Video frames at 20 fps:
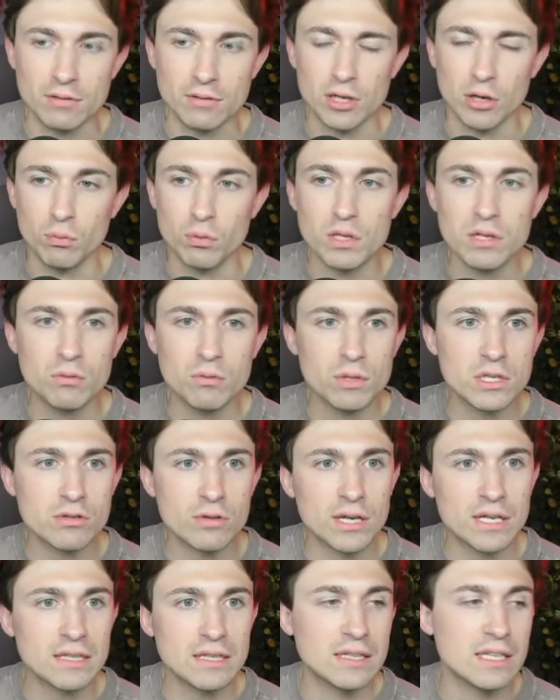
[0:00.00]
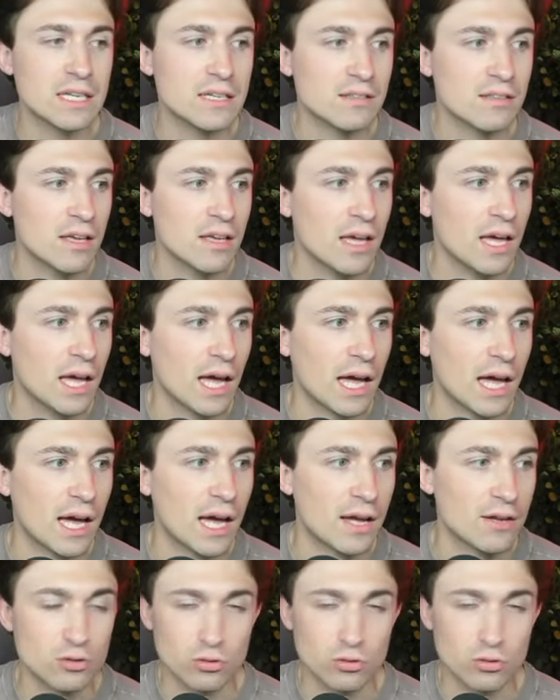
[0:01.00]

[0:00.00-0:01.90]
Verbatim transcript: you know, we, we trade these uh,